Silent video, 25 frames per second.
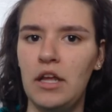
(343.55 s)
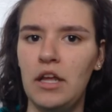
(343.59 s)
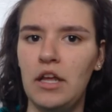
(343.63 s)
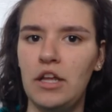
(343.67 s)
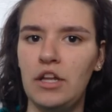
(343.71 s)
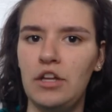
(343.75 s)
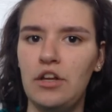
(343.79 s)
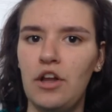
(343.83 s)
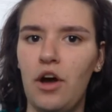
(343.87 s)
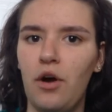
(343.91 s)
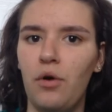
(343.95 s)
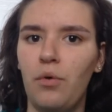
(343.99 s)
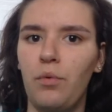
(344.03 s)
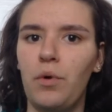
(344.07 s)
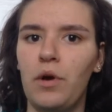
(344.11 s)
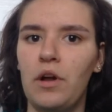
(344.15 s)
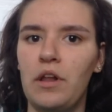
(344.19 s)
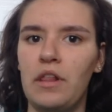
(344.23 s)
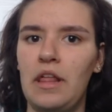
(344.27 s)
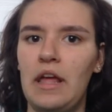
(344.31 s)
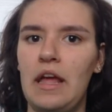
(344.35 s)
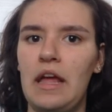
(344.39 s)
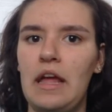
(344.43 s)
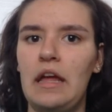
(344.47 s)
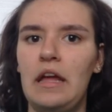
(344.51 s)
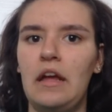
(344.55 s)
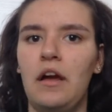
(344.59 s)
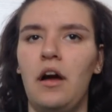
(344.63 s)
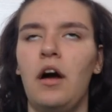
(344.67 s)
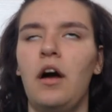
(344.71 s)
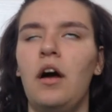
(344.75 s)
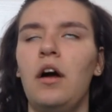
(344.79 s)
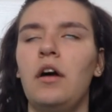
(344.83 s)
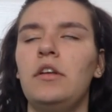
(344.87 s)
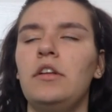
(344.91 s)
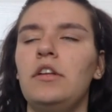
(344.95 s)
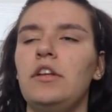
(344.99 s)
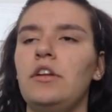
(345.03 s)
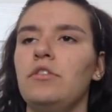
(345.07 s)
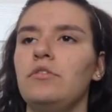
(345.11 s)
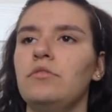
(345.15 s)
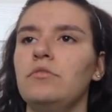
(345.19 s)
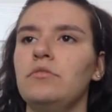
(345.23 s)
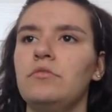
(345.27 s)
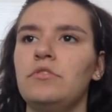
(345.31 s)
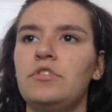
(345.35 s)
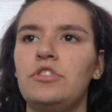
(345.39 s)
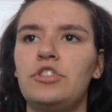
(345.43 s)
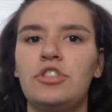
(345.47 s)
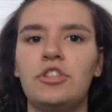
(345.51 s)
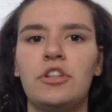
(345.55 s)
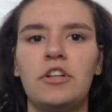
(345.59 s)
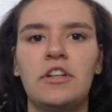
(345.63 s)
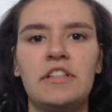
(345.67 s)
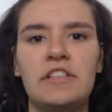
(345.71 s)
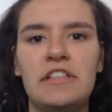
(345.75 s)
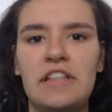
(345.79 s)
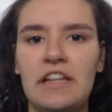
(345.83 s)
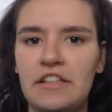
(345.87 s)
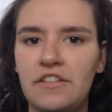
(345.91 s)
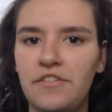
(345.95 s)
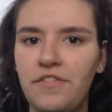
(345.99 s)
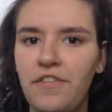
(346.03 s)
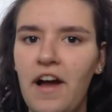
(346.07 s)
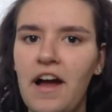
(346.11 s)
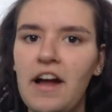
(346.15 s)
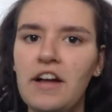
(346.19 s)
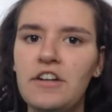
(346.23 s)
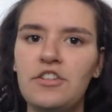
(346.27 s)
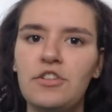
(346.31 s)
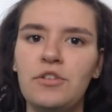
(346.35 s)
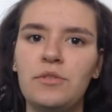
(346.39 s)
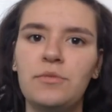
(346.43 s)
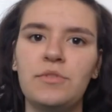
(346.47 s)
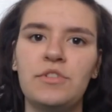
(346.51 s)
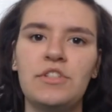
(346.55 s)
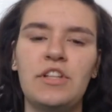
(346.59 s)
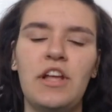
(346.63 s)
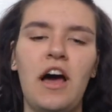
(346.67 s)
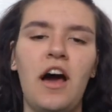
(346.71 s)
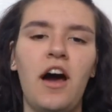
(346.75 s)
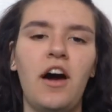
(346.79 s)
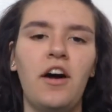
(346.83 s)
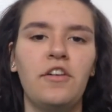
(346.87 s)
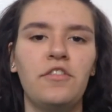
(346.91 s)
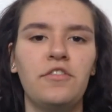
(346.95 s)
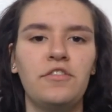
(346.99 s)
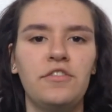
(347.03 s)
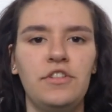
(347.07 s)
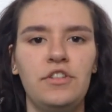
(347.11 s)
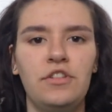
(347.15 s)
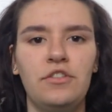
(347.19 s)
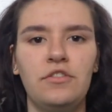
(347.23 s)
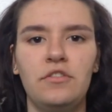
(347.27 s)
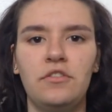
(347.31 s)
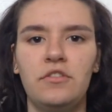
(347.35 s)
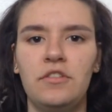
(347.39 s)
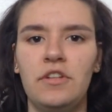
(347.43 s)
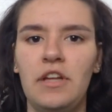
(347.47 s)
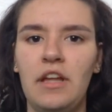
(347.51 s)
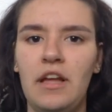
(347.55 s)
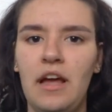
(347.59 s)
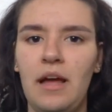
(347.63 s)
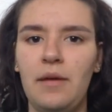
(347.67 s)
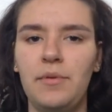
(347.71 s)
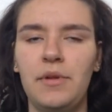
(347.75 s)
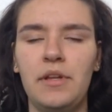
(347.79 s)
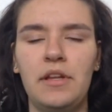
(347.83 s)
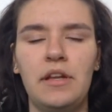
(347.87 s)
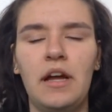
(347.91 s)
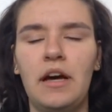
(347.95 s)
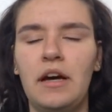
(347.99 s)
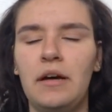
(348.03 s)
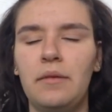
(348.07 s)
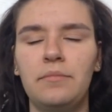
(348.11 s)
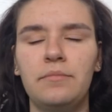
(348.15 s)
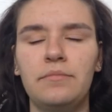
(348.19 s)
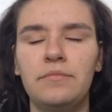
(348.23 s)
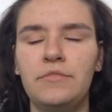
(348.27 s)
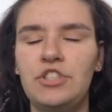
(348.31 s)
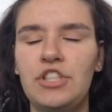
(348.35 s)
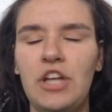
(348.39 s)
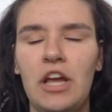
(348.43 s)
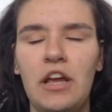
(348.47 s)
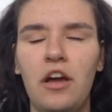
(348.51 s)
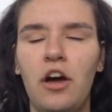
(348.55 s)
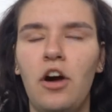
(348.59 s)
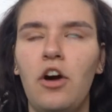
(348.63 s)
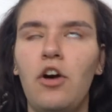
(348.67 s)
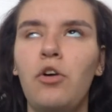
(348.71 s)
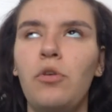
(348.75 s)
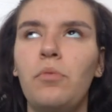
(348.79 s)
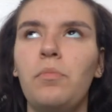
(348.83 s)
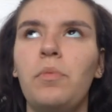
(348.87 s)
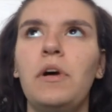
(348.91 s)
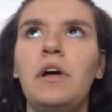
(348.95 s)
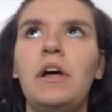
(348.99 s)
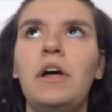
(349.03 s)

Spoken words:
you know, where they, you know, Sugar sets fire to himself, J-Hope